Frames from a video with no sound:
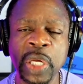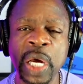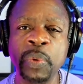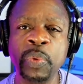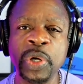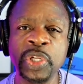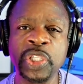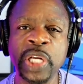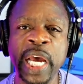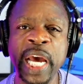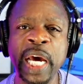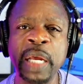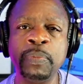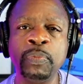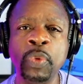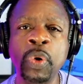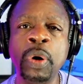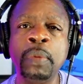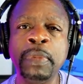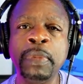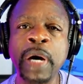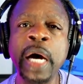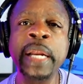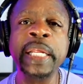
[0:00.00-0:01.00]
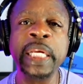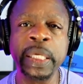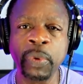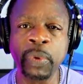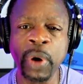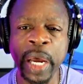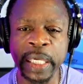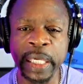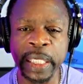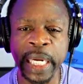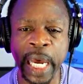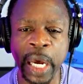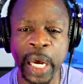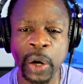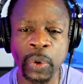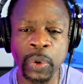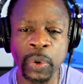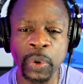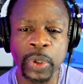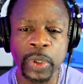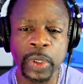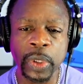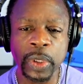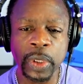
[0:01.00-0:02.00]
I wish I had more money right
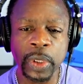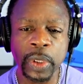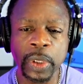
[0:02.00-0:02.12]
now.